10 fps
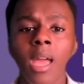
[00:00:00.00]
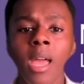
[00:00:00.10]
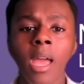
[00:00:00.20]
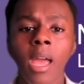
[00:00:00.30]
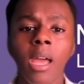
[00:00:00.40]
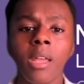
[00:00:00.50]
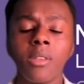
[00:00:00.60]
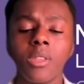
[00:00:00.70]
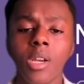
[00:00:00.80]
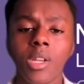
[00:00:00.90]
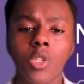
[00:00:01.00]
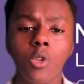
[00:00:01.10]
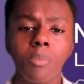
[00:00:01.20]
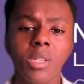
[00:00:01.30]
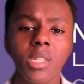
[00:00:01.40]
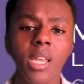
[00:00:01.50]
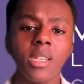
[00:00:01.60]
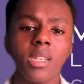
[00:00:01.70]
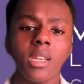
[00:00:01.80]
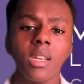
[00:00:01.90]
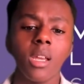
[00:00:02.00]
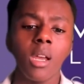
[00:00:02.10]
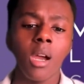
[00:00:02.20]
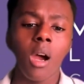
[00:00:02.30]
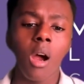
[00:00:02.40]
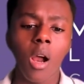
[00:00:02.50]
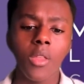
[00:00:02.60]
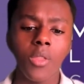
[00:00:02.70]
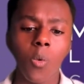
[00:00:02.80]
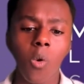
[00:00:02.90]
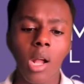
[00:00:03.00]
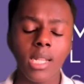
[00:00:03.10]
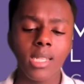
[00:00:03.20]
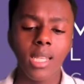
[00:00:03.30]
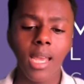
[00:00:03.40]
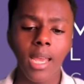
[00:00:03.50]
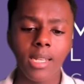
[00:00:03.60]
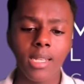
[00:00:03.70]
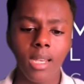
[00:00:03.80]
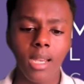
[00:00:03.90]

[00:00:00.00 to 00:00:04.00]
And the 2% are the ones that